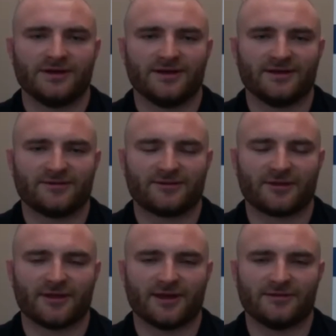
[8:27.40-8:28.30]
it's to
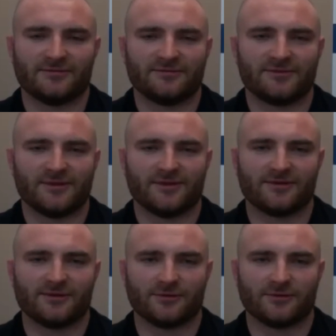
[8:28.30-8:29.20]
then,
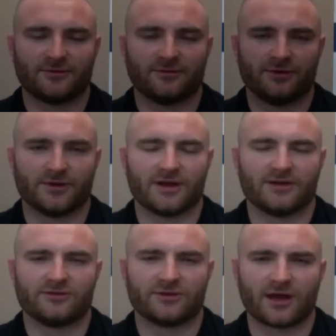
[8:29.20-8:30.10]
you know, to realise
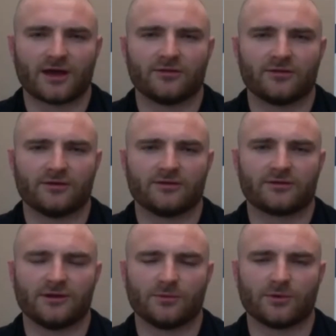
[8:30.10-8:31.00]
you can do it and to
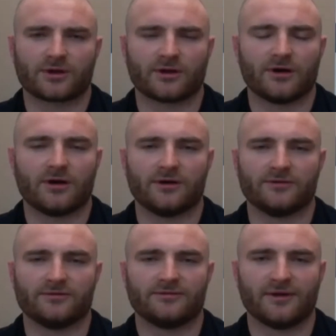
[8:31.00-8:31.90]
keep working hard,
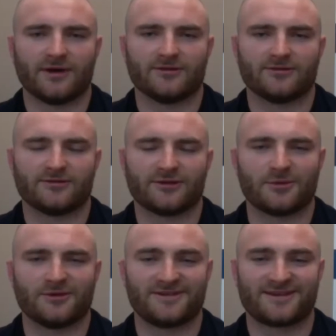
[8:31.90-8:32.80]
and the
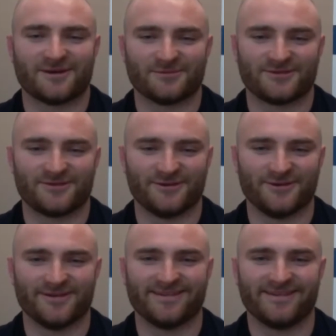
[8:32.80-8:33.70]
stubbornness comes
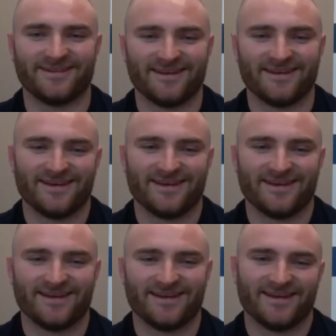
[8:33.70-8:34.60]
through,
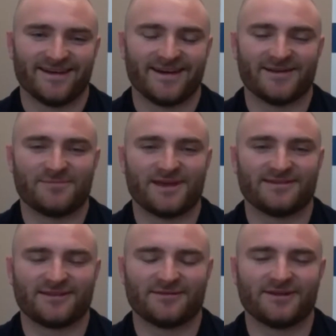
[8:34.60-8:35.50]
and it pays
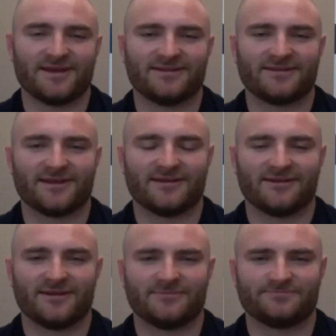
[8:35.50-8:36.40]
dividends at the end of the day.